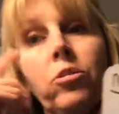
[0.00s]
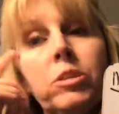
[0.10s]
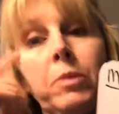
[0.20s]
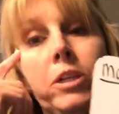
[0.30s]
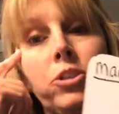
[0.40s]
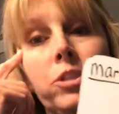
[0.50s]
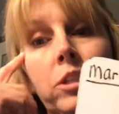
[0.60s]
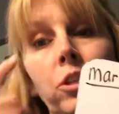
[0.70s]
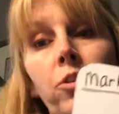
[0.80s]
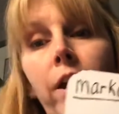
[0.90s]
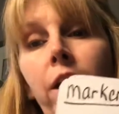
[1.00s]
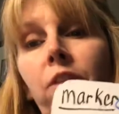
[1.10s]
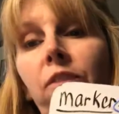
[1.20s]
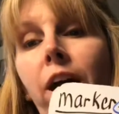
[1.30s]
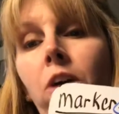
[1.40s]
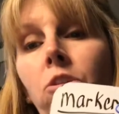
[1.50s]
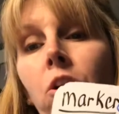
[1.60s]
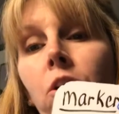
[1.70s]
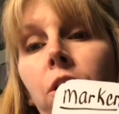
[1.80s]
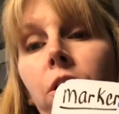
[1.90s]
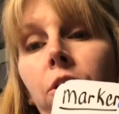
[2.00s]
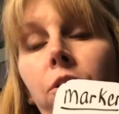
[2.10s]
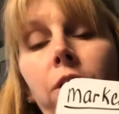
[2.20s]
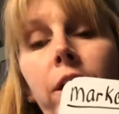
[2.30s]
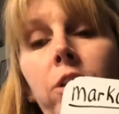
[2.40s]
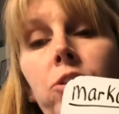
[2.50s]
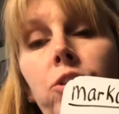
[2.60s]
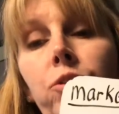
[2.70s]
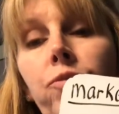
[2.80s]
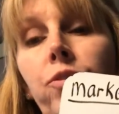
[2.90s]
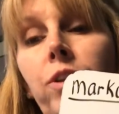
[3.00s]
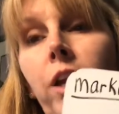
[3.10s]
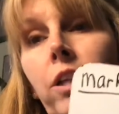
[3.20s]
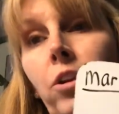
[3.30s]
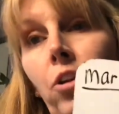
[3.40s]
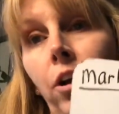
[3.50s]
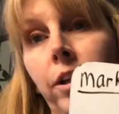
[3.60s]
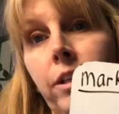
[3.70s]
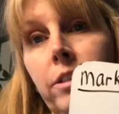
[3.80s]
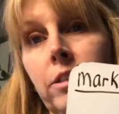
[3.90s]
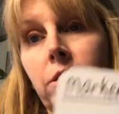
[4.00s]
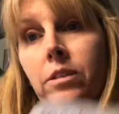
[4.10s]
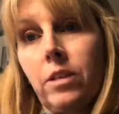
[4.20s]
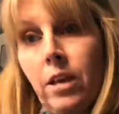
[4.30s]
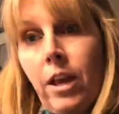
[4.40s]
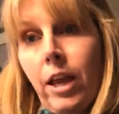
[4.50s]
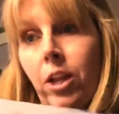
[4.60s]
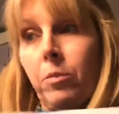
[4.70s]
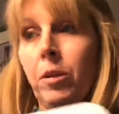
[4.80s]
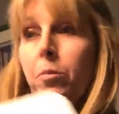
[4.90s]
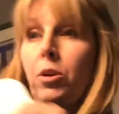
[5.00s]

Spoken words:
those pictures in your head of how long an inch, foot, and a yard is. And I'm going to